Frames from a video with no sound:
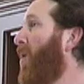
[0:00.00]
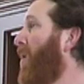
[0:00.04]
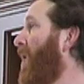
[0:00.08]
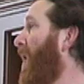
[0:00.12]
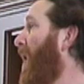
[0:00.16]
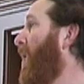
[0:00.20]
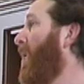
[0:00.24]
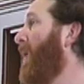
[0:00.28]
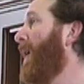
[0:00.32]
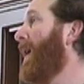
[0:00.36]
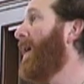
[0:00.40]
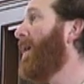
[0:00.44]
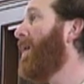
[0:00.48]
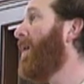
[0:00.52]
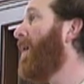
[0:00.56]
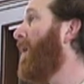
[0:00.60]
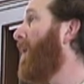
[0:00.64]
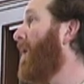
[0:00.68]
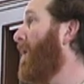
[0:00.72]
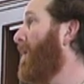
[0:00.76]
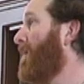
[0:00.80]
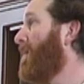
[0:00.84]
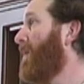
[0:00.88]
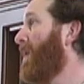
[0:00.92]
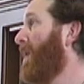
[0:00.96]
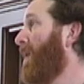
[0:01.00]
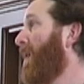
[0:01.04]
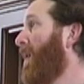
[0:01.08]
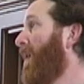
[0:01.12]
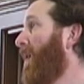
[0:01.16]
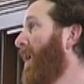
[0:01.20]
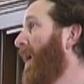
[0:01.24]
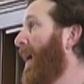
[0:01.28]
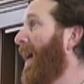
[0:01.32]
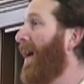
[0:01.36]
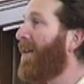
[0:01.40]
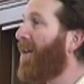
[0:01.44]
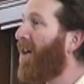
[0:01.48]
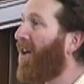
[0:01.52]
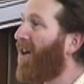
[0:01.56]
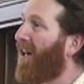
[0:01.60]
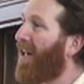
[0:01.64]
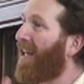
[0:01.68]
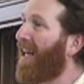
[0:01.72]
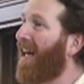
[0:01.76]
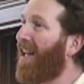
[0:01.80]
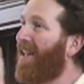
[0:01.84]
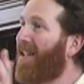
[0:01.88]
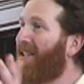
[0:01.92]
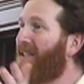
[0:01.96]
Low-E at all. And
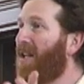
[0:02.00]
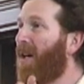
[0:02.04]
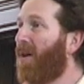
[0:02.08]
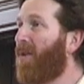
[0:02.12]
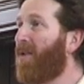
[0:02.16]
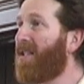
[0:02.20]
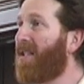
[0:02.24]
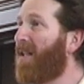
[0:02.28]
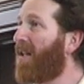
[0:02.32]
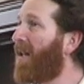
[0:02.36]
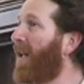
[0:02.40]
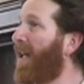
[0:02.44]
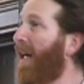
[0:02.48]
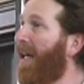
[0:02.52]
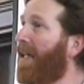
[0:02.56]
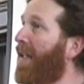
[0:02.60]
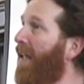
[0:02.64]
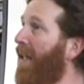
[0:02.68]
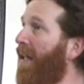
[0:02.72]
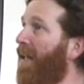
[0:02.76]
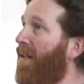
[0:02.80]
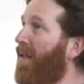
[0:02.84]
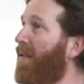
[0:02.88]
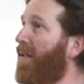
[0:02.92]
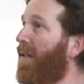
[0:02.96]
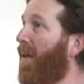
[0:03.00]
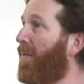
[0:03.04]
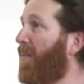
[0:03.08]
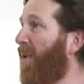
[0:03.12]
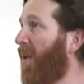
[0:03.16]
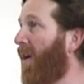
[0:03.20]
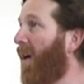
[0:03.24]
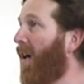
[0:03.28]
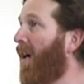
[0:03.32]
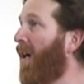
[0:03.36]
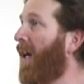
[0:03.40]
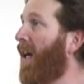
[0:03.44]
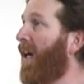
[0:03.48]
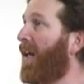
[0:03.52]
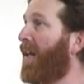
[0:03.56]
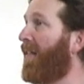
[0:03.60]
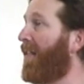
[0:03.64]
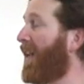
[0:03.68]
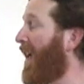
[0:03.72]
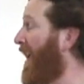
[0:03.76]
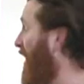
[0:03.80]
argon is always a good idea. They put argon in the